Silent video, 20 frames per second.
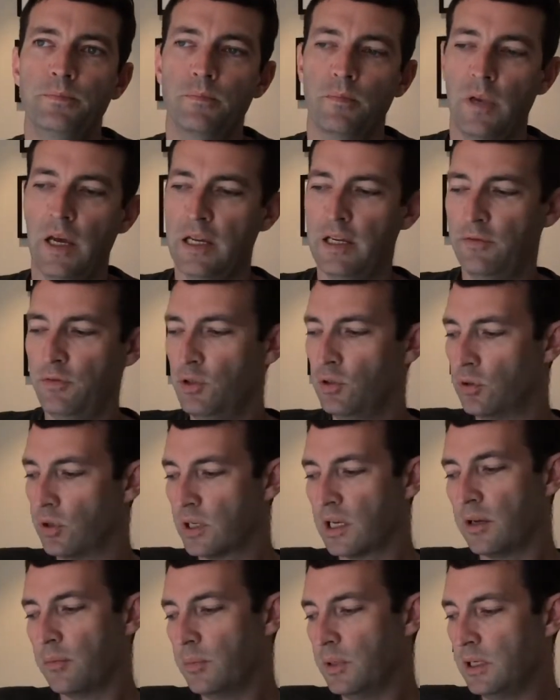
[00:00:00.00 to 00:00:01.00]
And if you
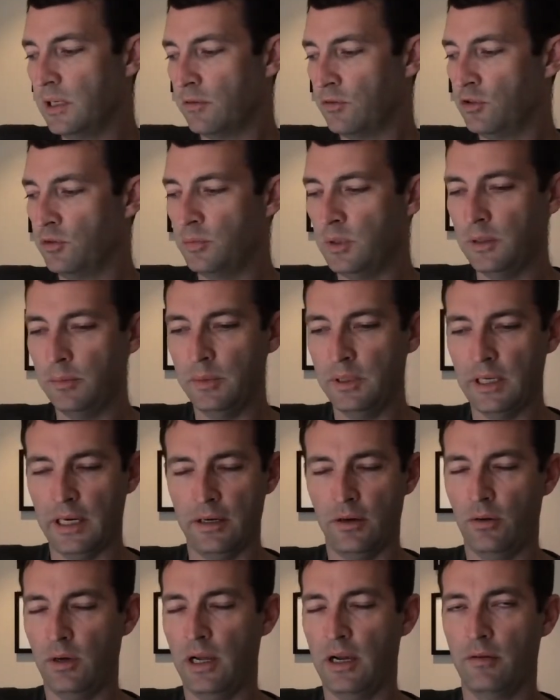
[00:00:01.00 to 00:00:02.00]
look at me, if you meet me, I
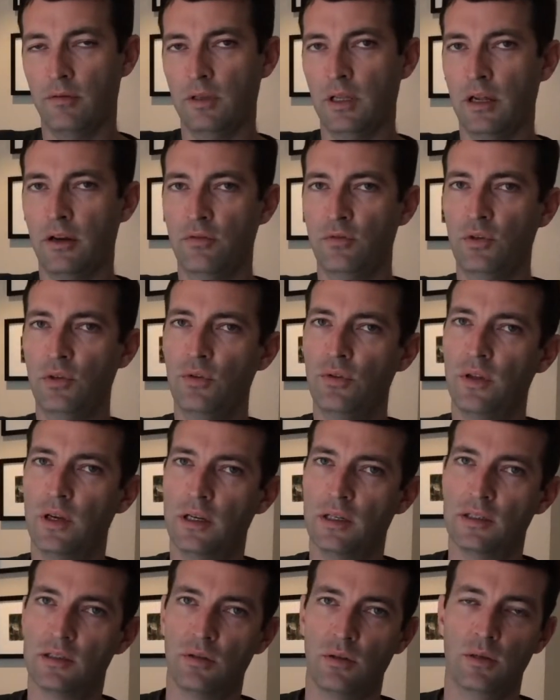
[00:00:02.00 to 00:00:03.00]
don't have a lot of new
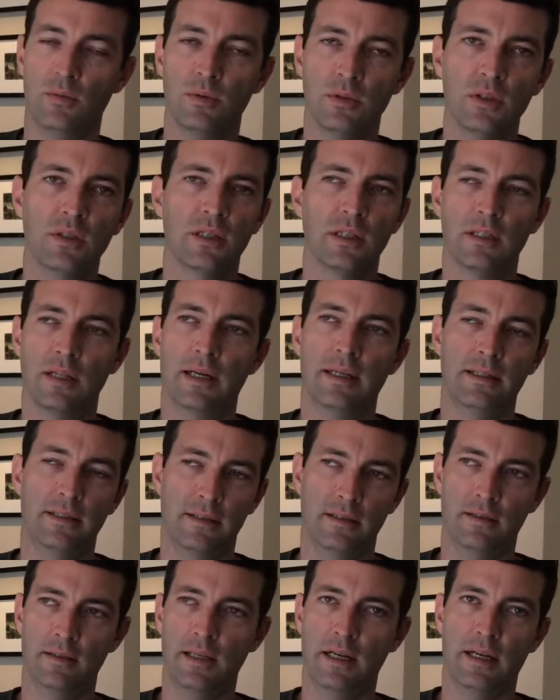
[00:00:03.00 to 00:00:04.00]
things. So it would look like,
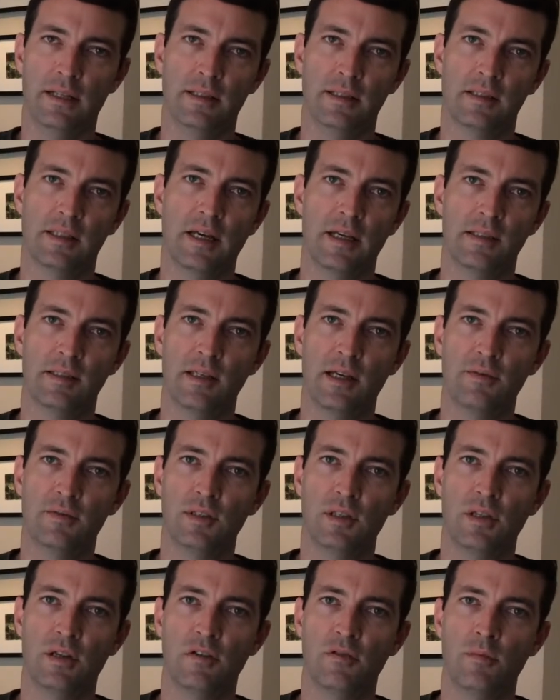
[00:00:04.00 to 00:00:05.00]
yeah, this guy saves a
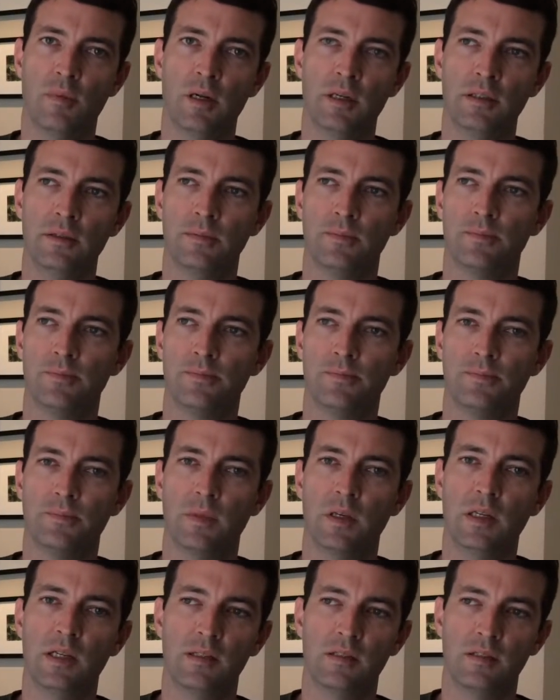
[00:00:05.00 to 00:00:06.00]
lot of money.
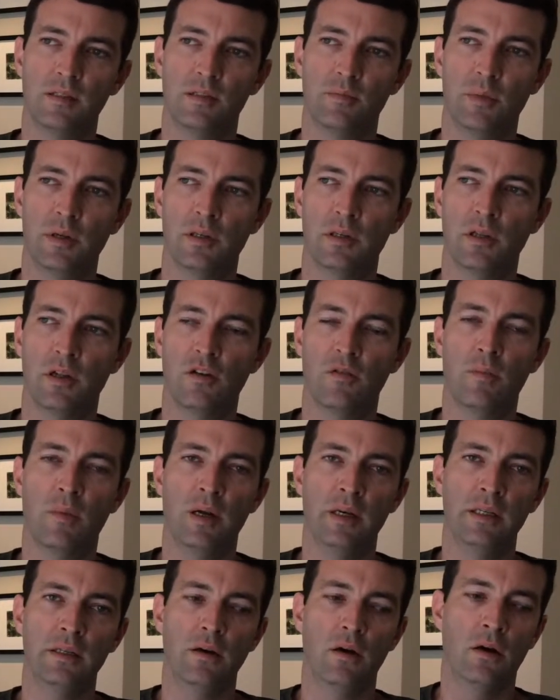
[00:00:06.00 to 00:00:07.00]
He doesn't spend a lot of
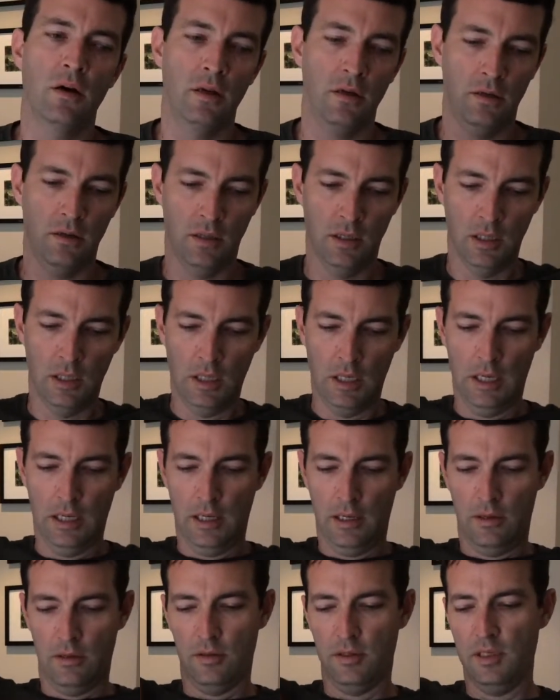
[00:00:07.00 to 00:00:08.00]
money on
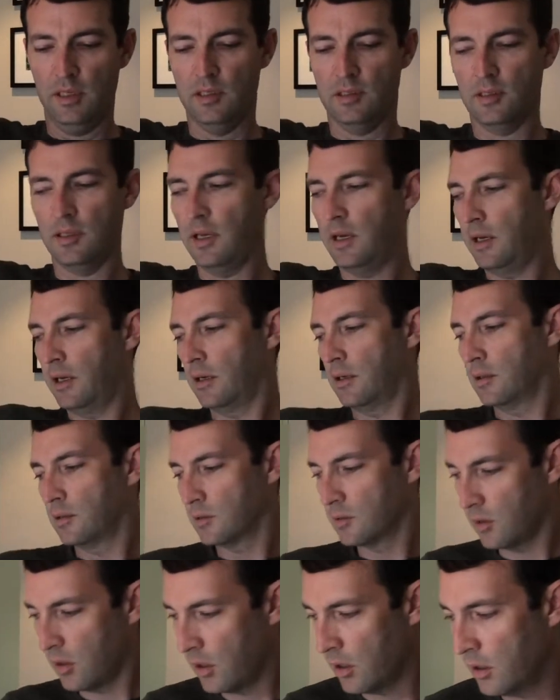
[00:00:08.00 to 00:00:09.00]
these
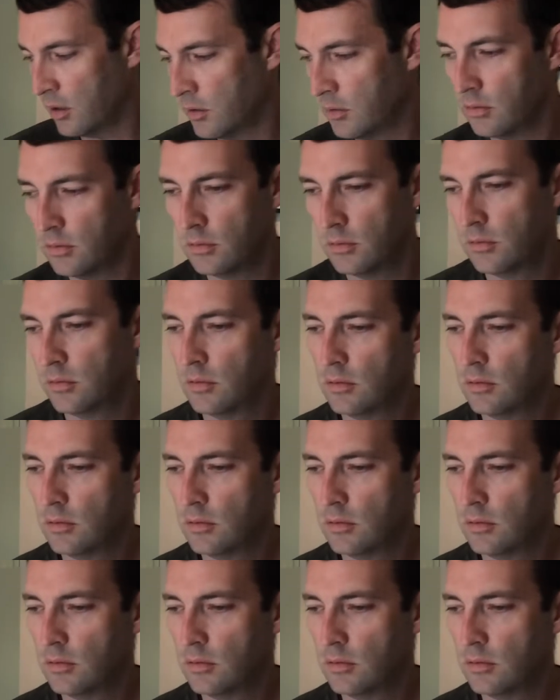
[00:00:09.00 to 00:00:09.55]
things, on